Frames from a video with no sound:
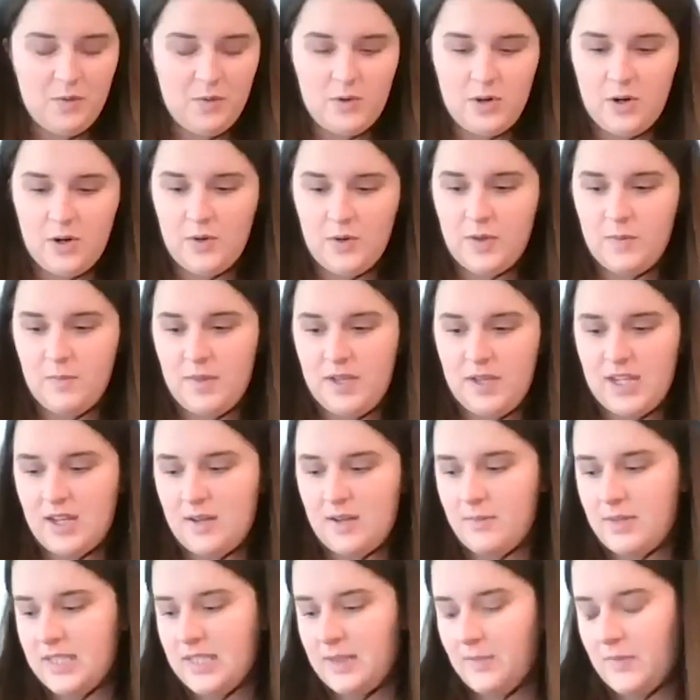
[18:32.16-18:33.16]
wrong with the
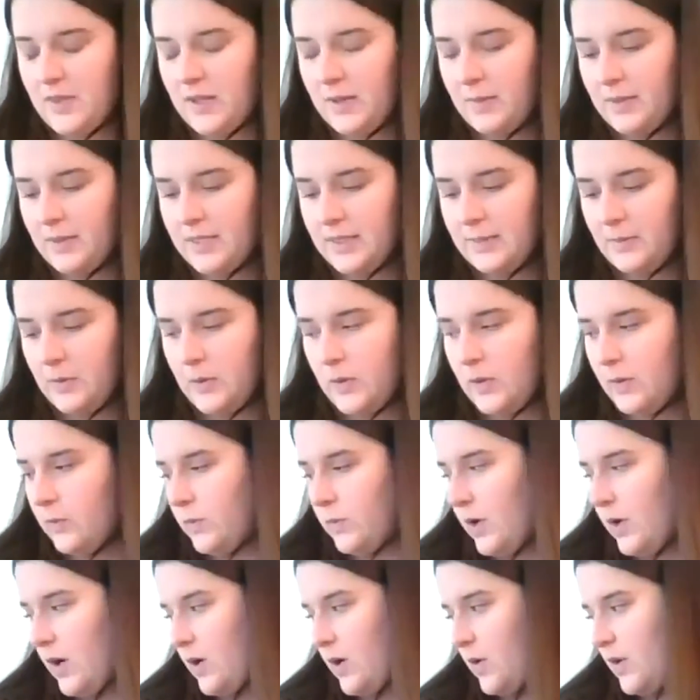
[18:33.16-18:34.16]
meeting, but something must have been
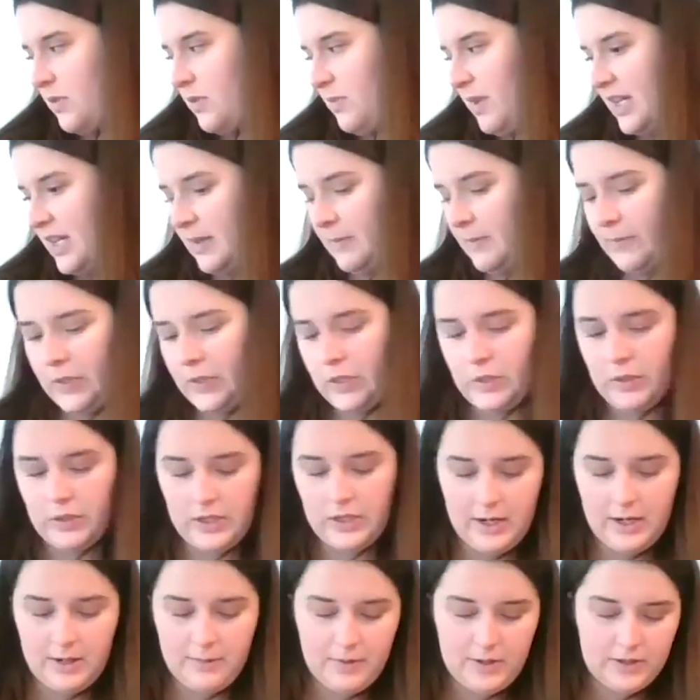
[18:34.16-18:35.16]
wrong with my computer.
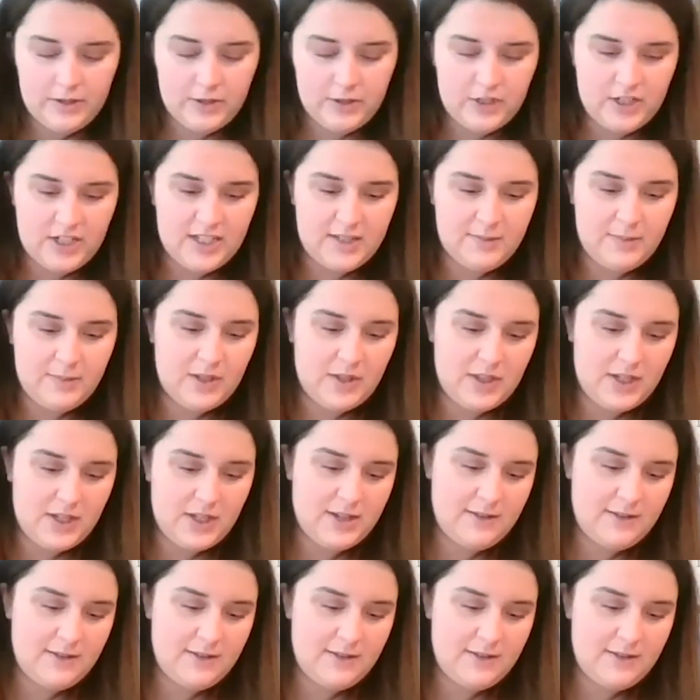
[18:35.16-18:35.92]
I apologize about